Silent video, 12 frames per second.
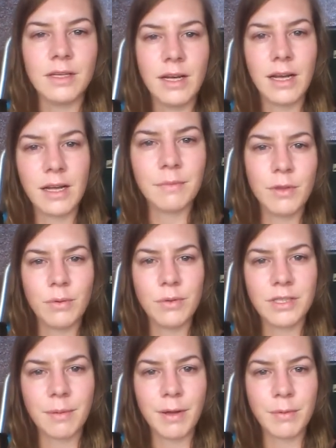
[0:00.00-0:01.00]
the
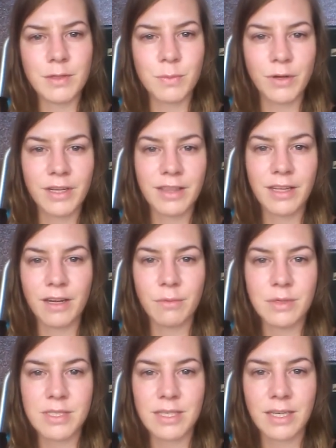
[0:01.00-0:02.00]
whole time I was working there
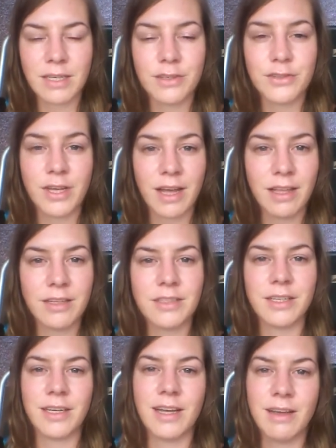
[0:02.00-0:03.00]
was like
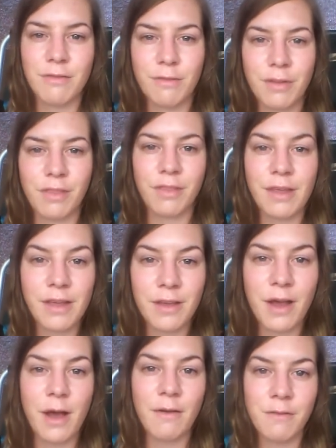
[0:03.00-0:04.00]
challenging
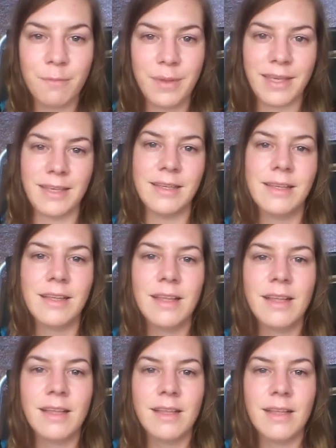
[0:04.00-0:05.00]
everything of me
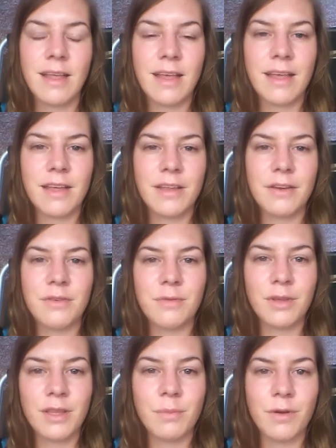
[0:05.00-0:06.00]
and
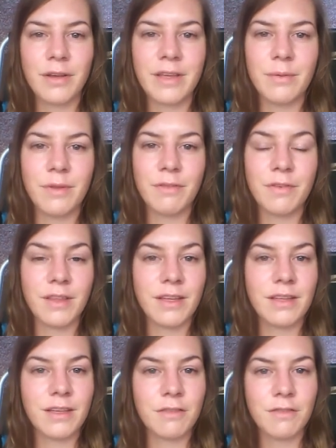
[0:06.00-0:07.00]
really working with
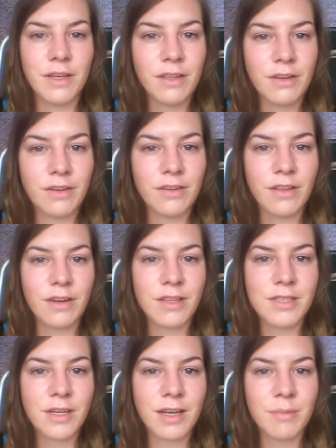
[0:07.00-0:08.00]
feeling like a failure a lot of
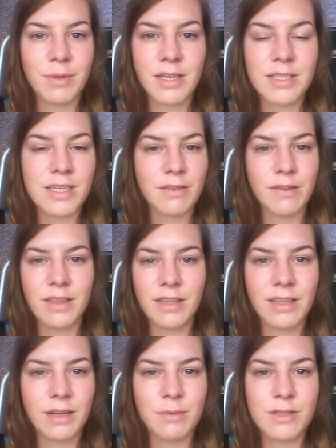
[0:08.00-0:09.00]
the time, because
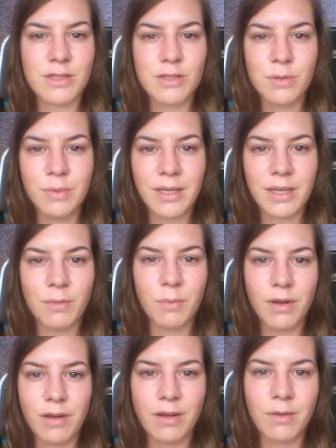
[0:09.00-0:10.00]
everything that I was doing at
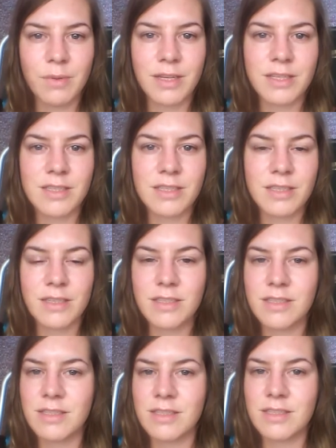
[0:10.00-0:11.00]
work was
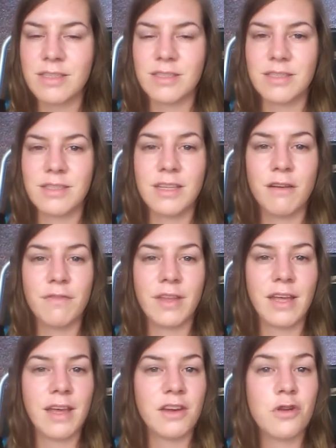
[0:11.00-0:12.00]
stuff
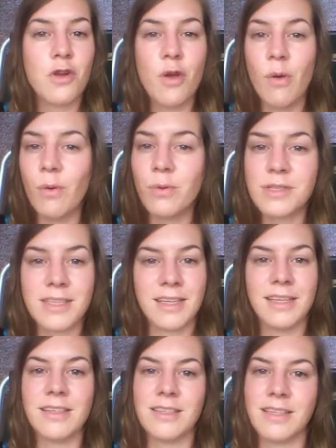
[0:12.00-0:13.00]
that I had no
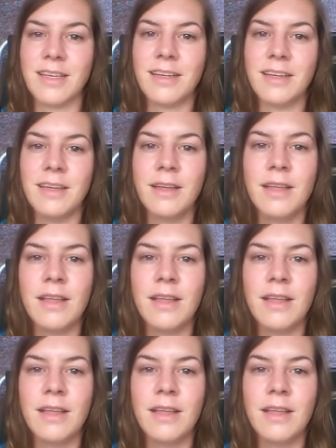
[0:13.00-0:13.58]
skills in.